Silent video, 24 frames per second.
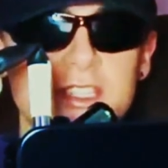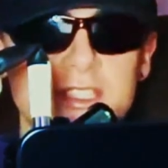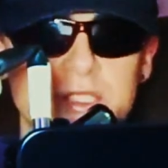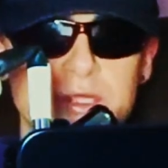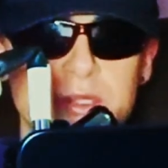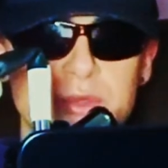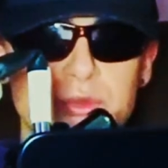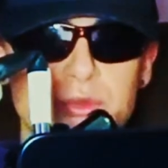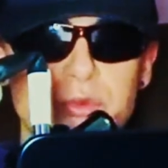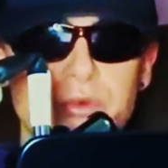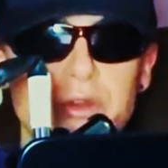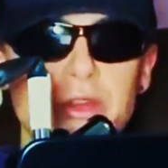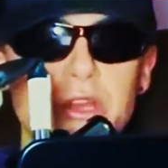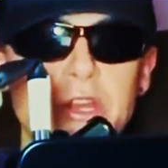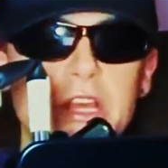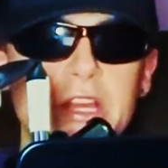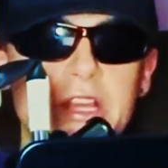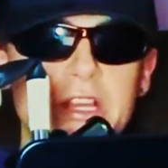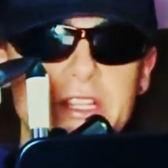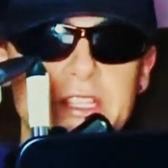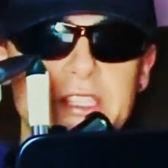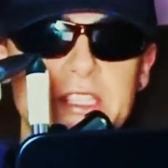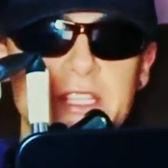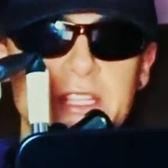to
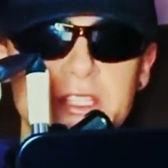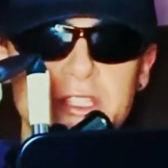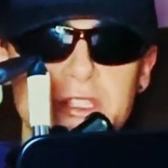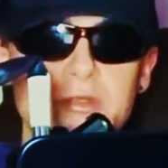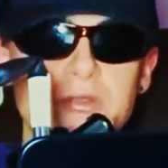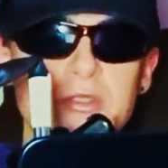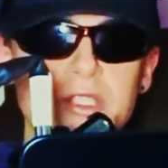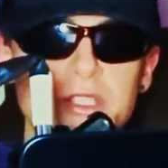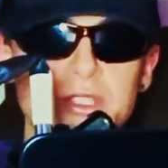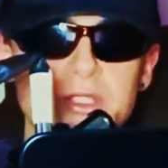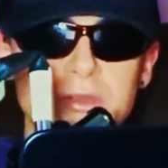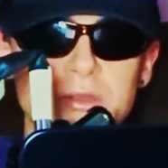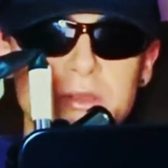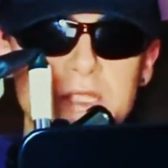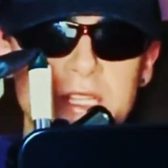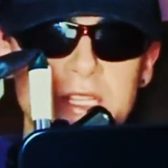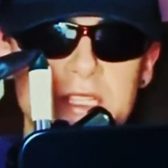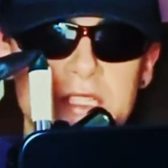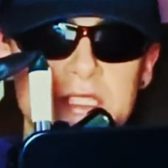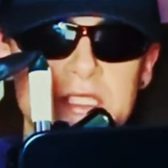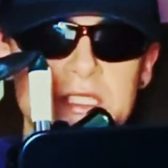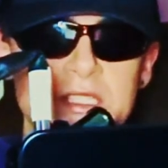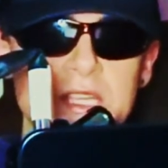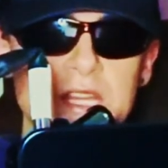continue to do
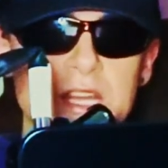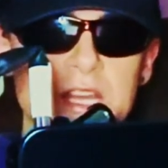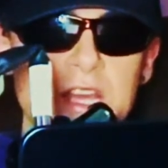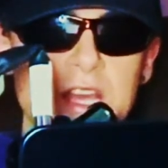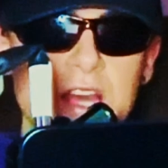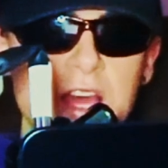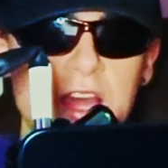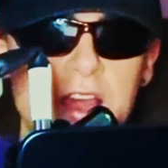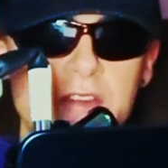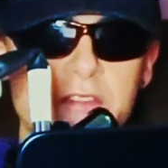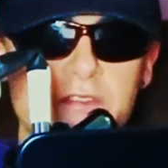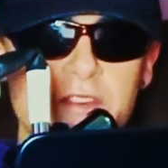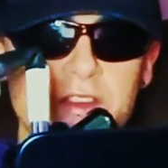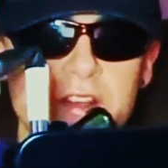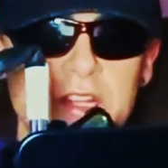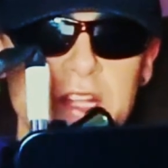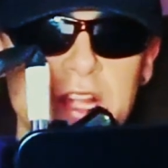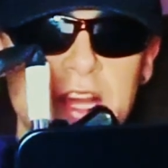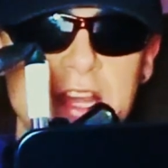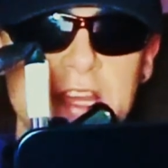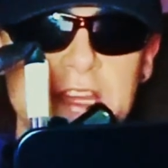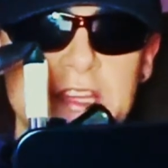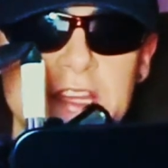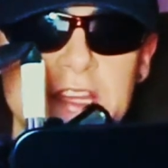this. I feel like